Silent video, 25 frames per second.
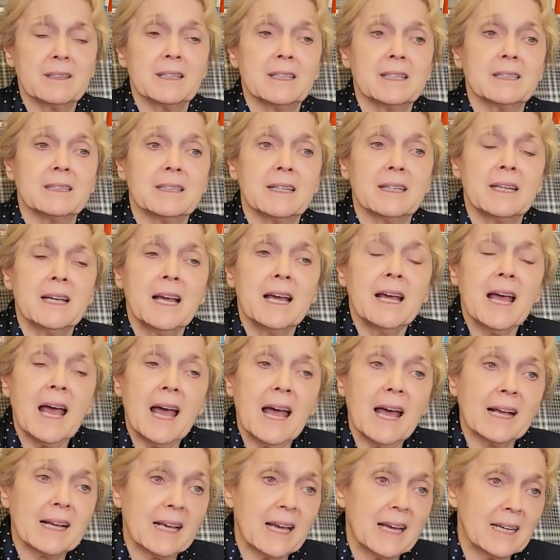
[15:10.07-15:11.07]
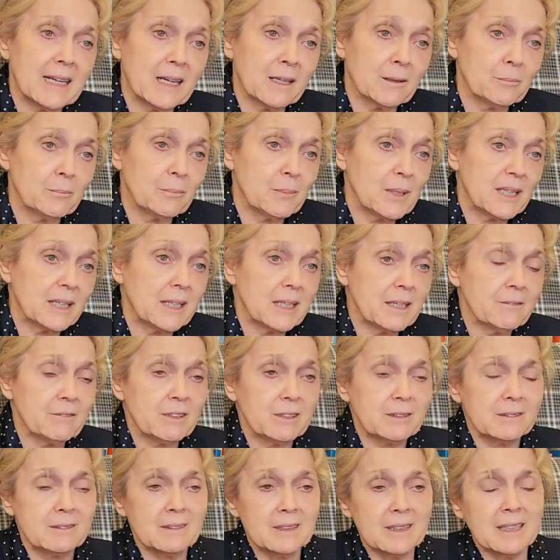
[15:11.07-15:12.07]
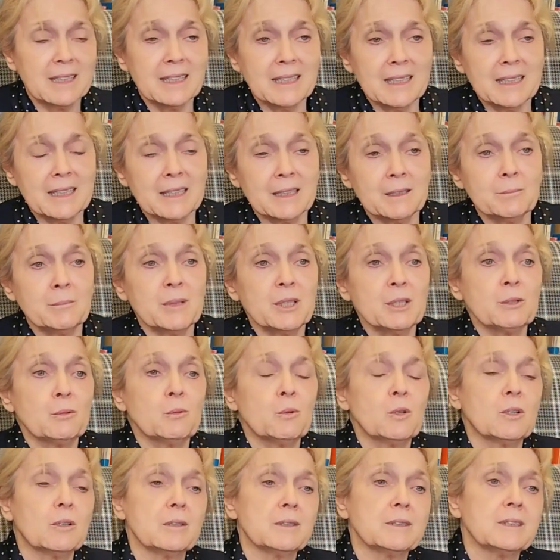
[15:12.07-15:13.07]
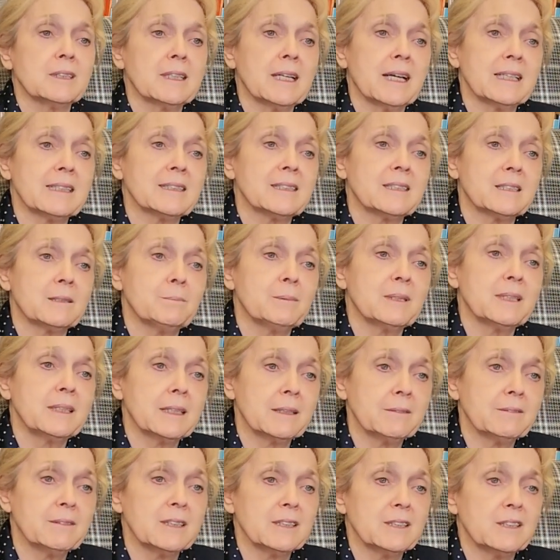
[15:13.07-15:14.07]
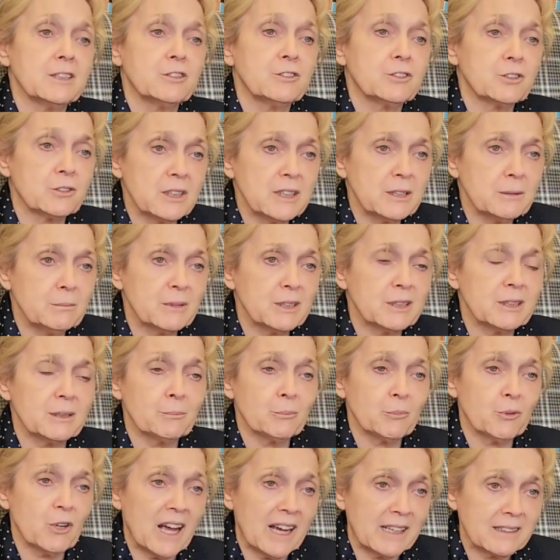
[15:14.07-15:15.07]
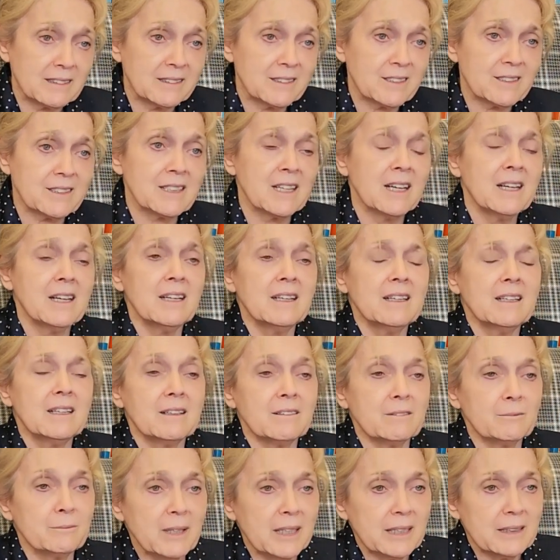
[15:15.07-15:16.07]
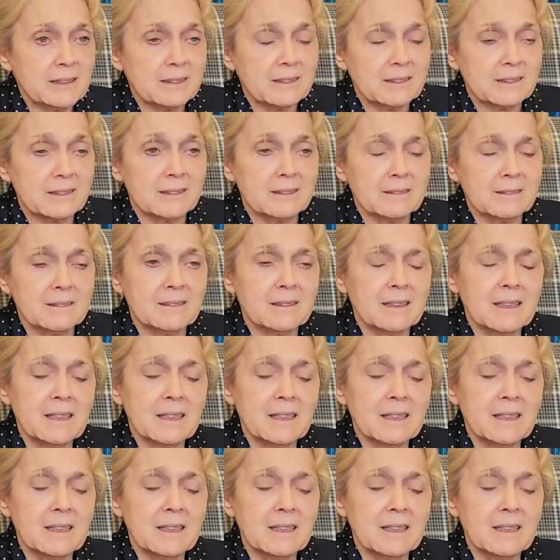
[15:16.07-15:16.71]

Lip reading: It cannot be given in mere words. It has to be given in the treatment and practice of medicine.